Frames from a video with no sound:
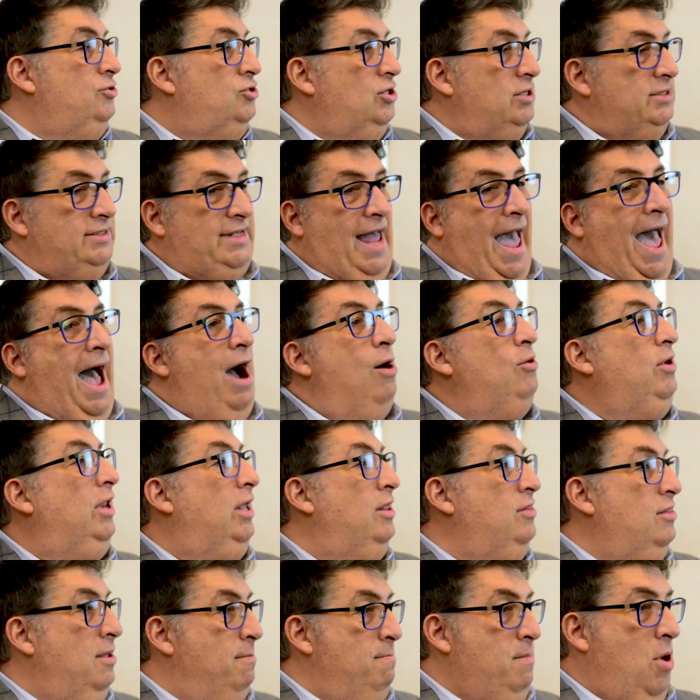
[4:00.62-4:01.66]
just out
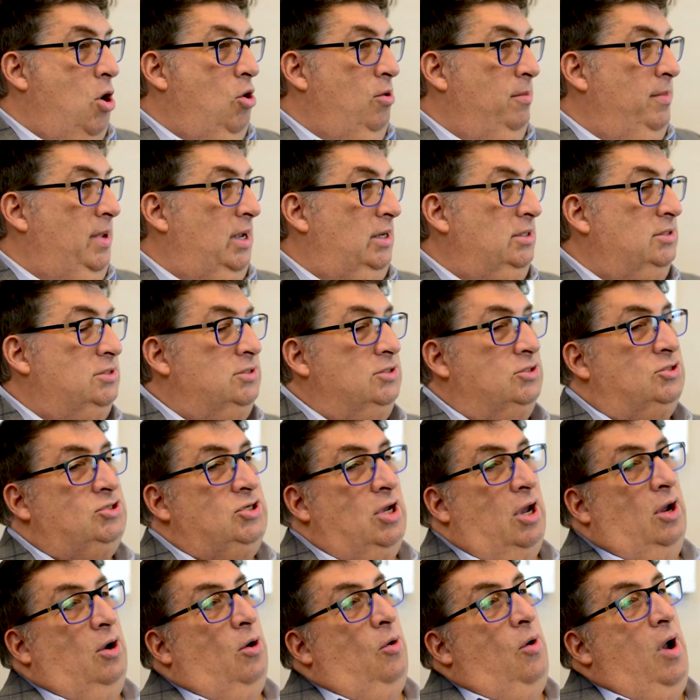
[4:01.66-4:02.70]
in the moment.
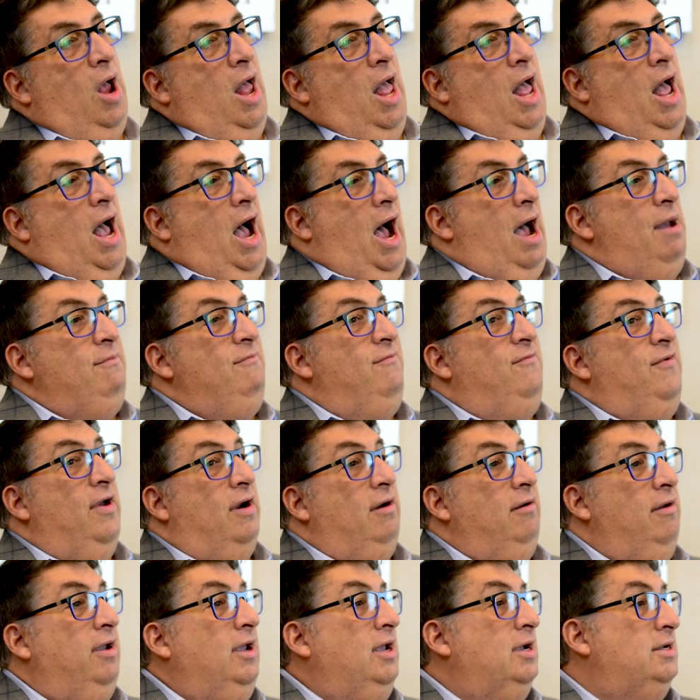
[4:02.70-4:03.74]
So I'm
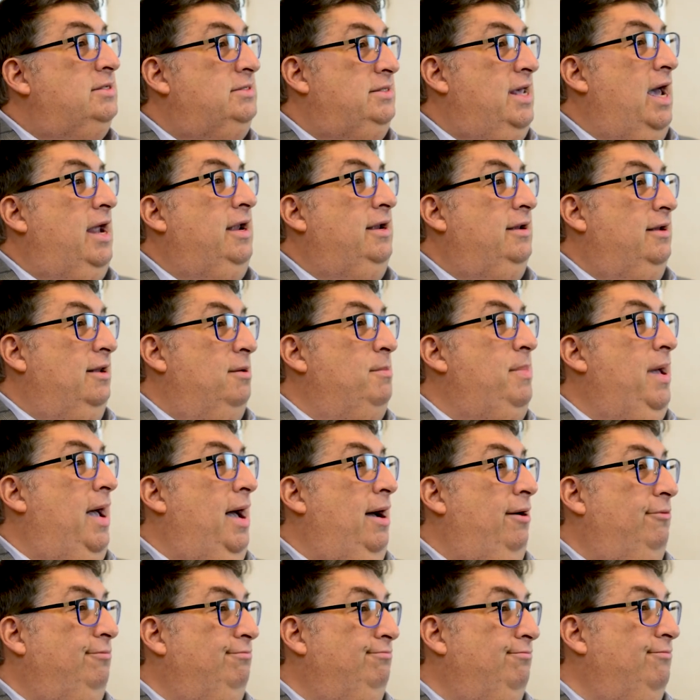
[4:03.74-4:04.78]
very excited
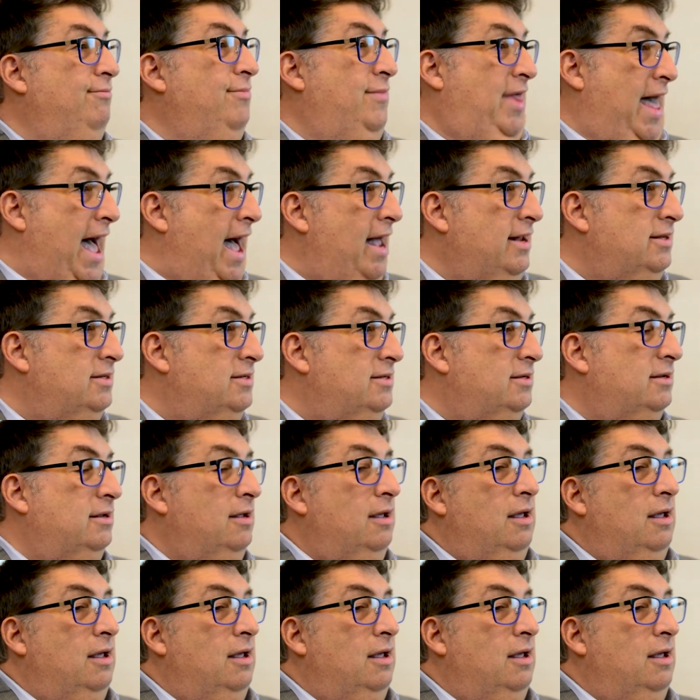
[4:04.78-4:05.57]
about that.